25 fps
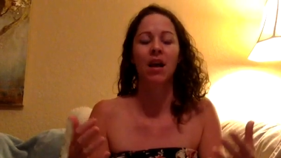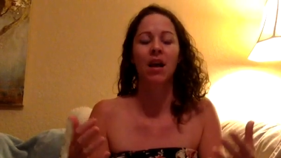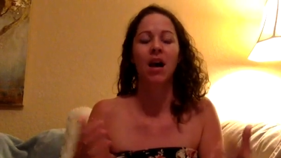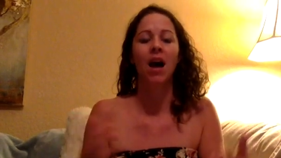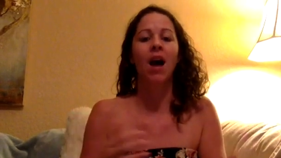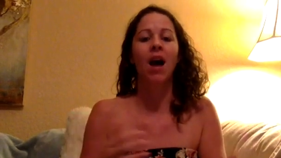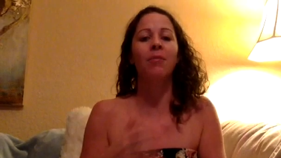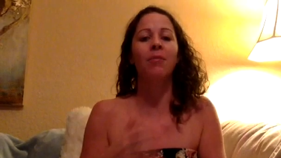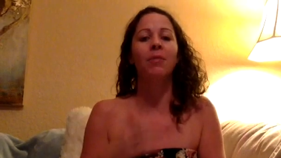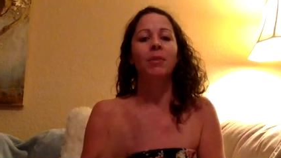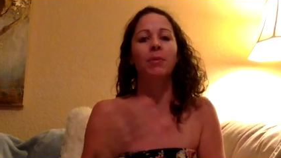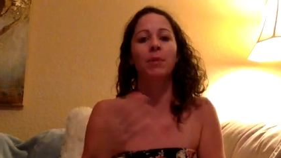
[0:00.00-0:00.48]

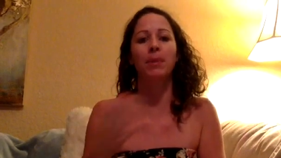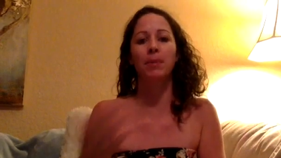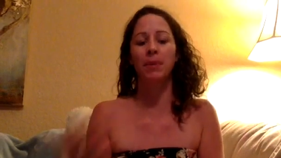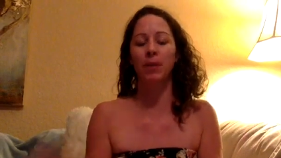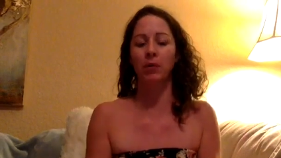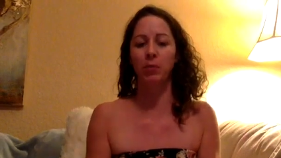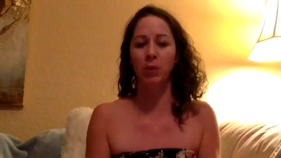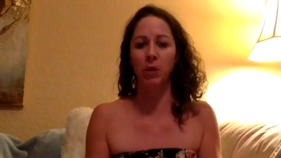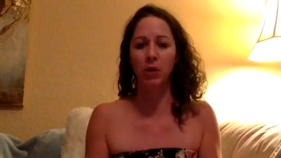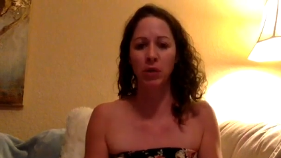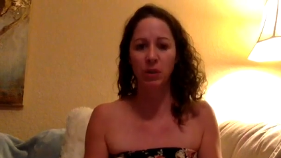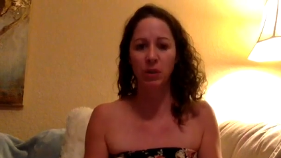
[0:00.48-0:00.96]
How many people
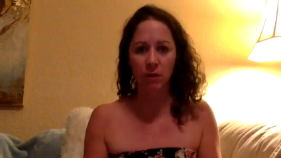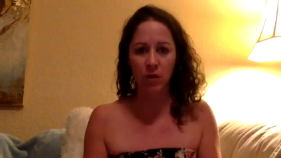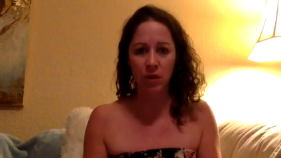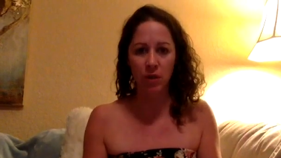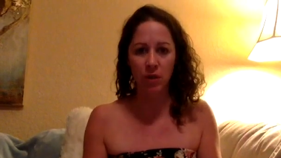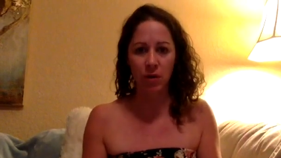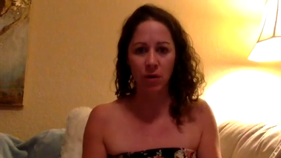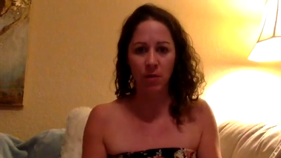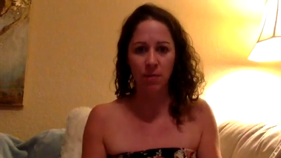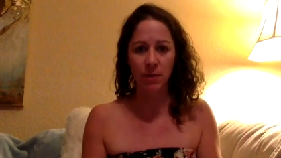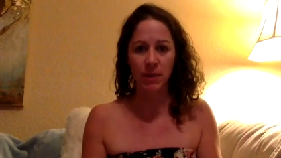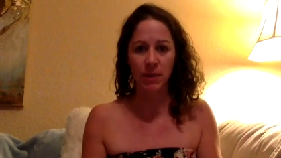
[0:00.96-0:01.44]
have points of views
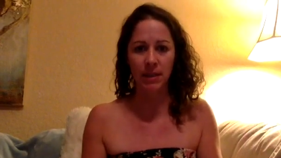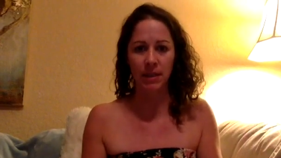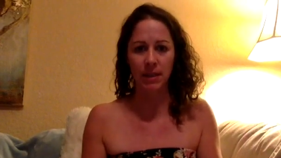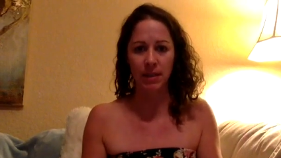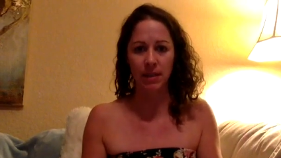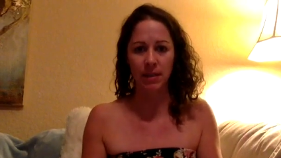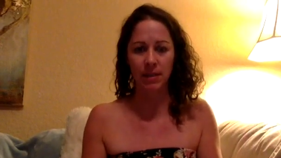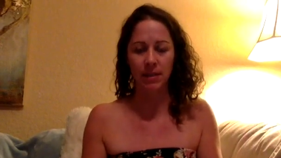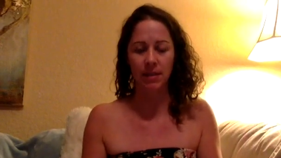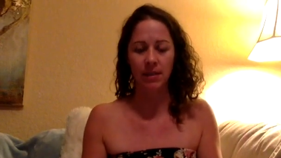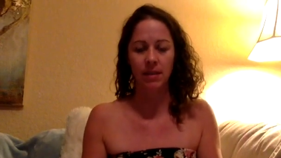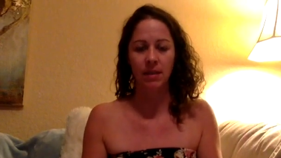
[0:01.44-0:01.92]
around
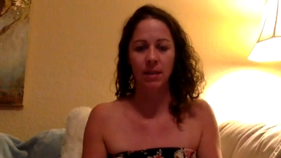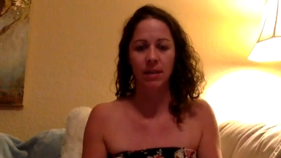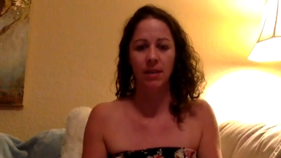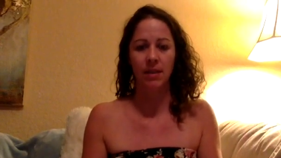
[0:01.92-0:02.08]
business?